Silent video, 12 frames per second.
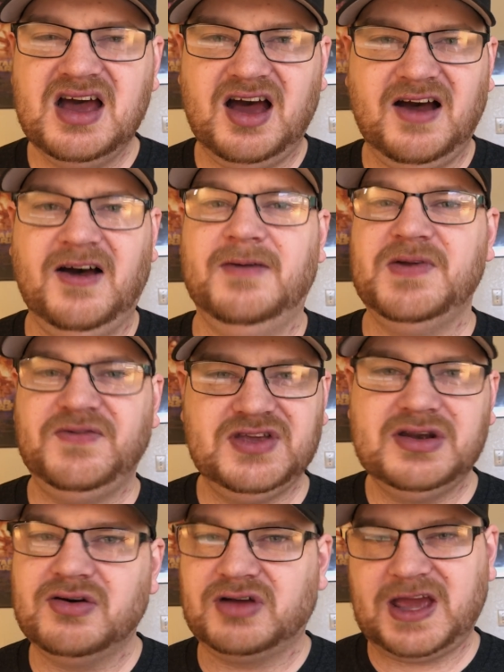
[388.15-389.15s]
um, if
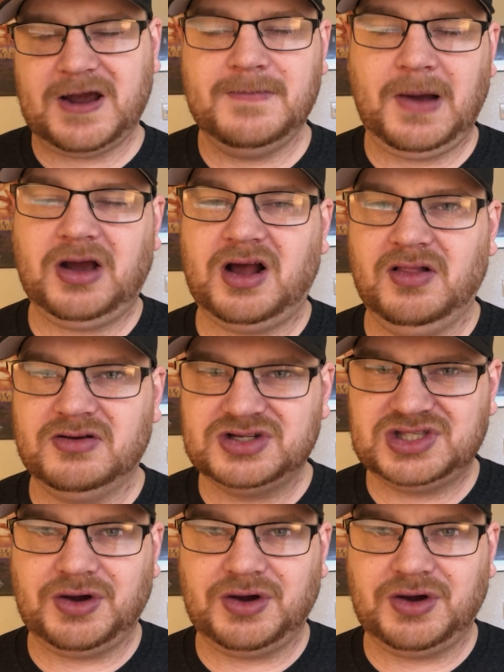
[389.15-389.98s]
you don't care about colors,